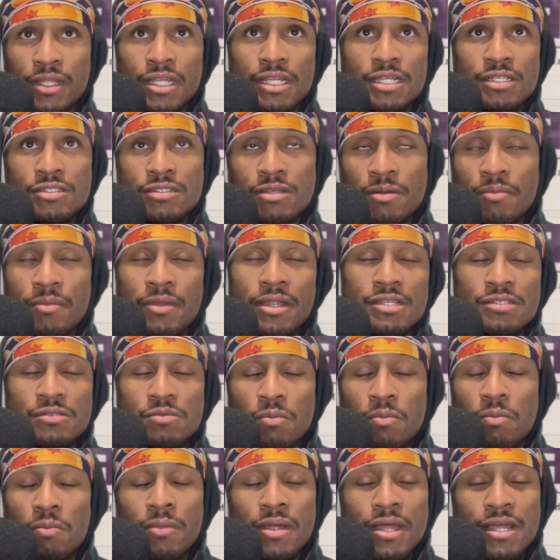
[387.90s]
something
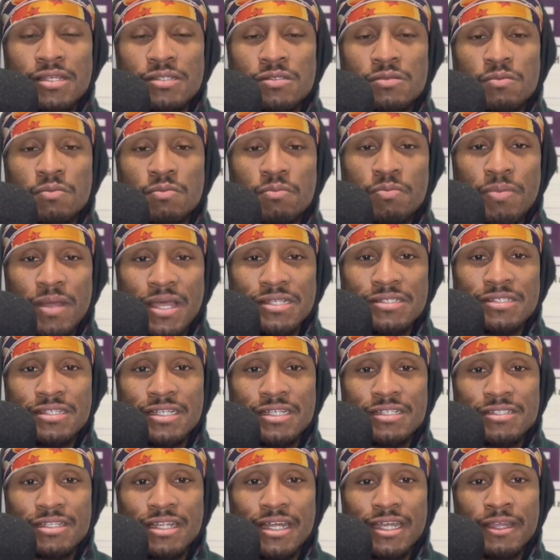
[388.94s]
as basic
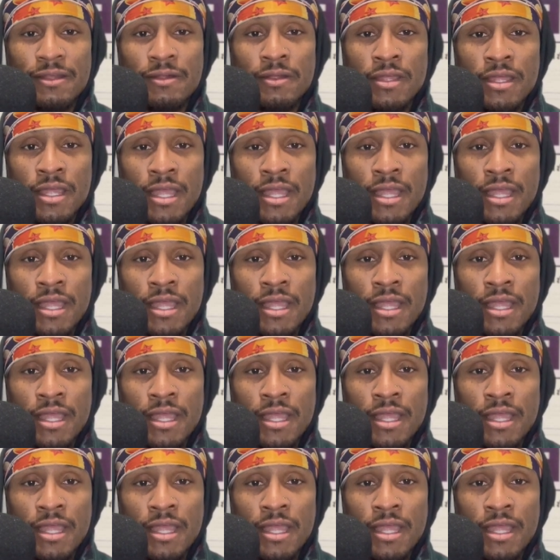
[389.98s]
as like